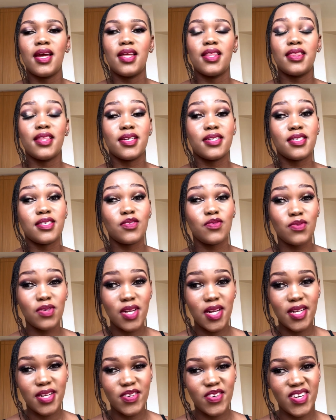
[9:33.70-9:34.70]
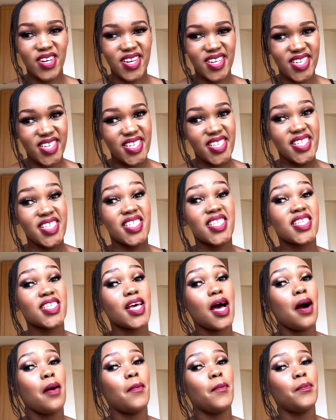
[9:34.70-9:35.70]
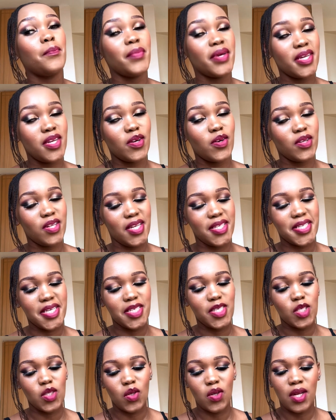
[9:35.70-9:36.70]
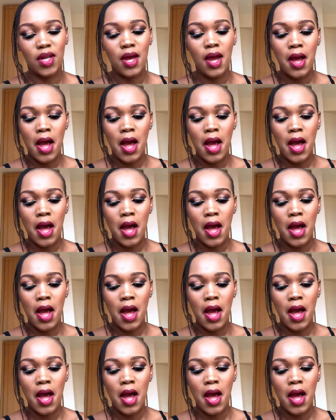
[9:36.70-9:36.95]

that really, really needs medical attention.